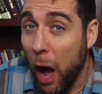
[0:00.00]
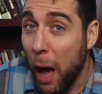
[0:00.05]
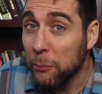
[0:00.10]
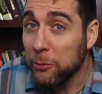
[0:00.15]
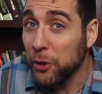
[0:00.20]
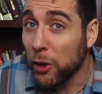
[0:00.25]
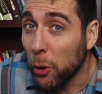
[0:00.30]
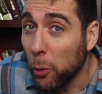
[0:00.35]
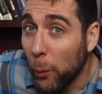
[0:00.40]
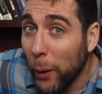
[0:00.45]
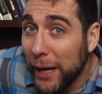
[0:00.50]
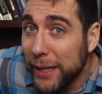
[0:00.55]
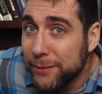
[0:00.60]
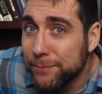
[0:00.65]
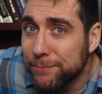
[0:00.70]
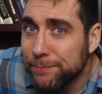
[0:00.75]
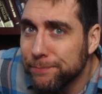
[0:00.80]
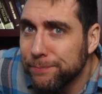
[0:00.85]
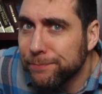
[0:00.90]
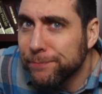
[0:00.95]
I'm sorry, what?
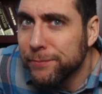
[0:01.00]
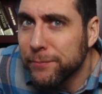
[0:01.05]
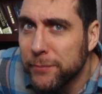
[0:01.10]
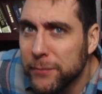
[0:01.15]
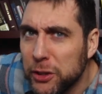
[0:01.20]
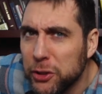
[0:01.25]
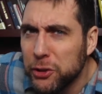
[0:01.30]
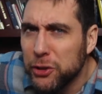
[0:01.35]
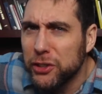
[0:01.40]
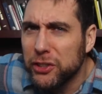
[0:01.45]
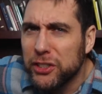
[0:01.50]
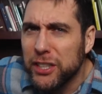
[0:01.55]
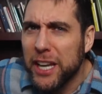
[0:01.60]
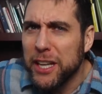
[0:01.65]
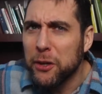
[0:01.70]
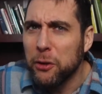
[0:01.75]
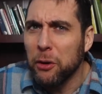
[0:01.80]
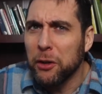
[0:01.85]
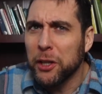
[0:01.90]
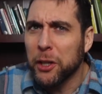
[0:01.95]
Did you just say
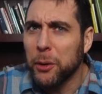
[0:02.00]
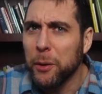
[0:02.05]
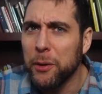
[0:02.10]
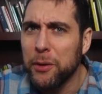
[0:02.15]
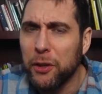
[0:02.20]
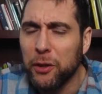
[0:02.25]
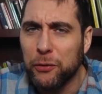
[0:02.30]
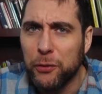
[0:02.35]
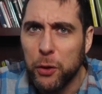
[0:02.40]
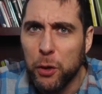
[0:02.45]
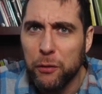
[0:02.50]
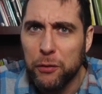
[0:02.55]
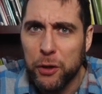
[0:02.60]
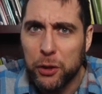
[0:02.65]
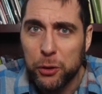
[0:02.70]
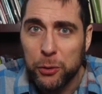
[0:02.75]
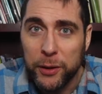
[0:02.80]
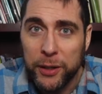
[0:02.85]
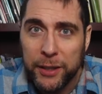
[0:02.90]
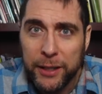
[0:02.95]
you don't agree with his view of the
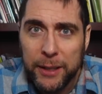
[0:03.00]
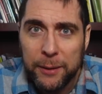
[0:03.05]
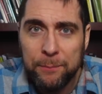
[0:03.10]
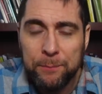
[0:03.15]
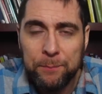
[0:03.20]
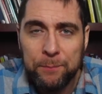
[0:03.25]
Trinity?